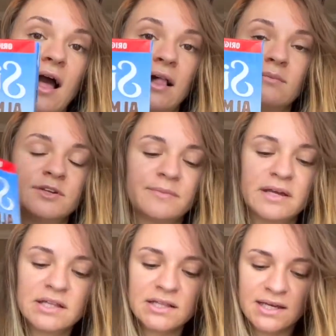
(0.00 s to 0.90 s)
almond
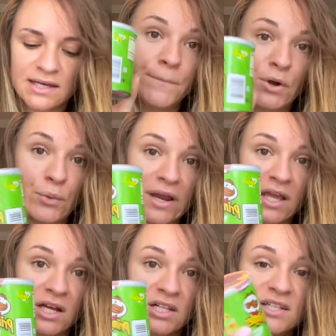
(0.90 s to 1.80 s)
milk,
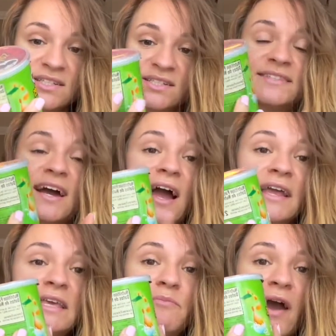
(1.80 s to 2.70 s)
Pringles,
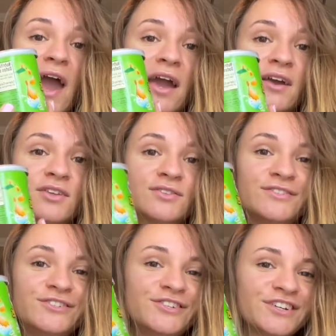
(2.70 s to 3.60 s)
tiny pack
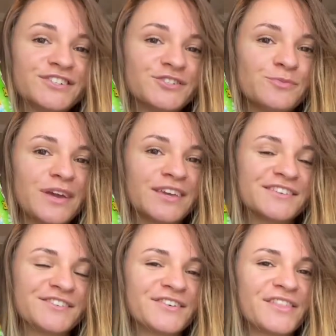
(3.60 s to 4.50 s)
just to make
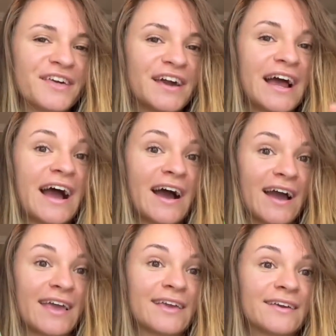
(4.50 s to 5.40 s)
sure that
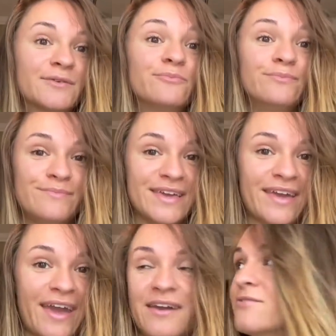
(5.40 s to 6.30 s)
I
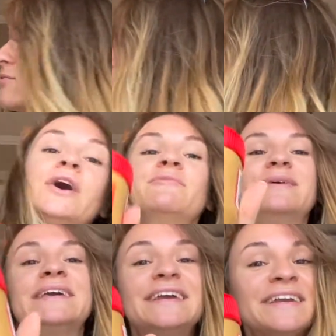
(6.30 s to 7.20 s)
behave. A
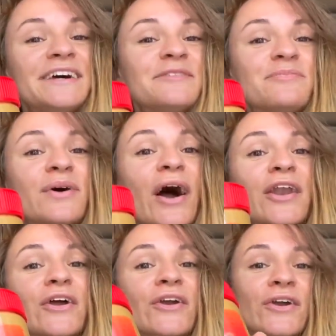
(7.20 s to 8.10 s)
peanut
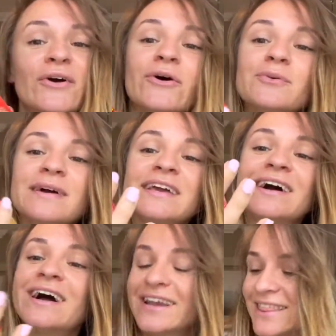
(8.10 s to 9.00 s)
butter. Oh my
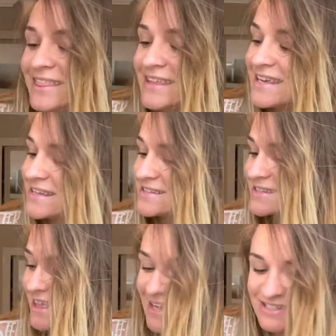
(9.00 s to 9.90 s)
god, these
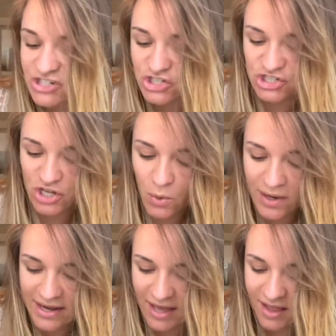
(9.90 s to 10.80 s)
things are so
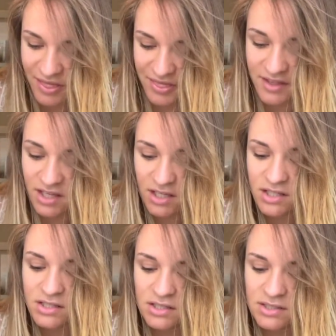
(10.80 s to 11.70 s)
unhealthy.